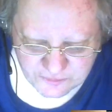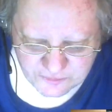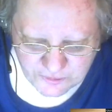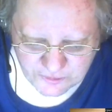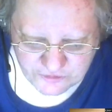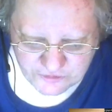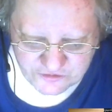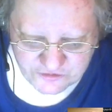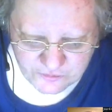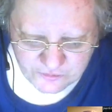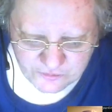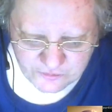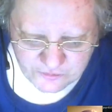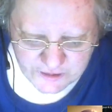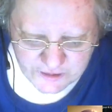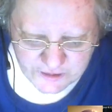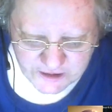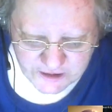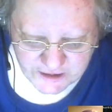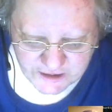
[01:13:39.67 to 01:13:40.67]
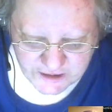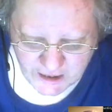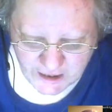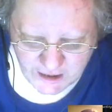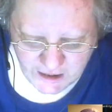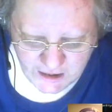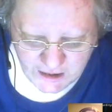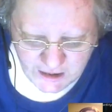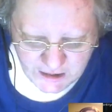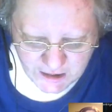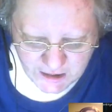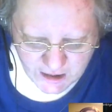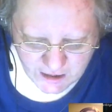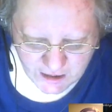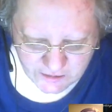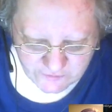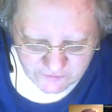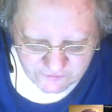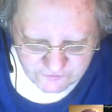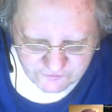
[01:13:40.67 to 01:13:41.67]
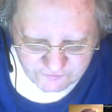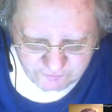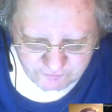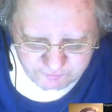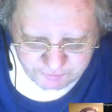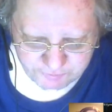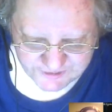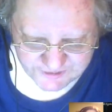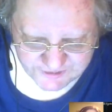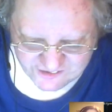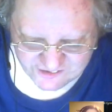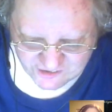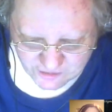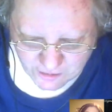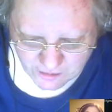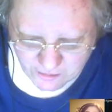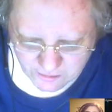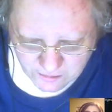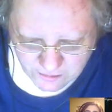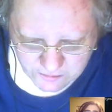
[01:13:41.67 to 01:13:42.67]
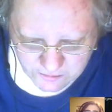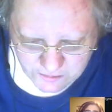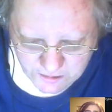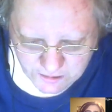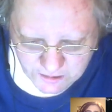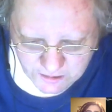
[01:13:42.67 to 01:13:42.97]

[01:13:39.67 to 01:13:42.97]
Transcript: posted one today out of Brazil.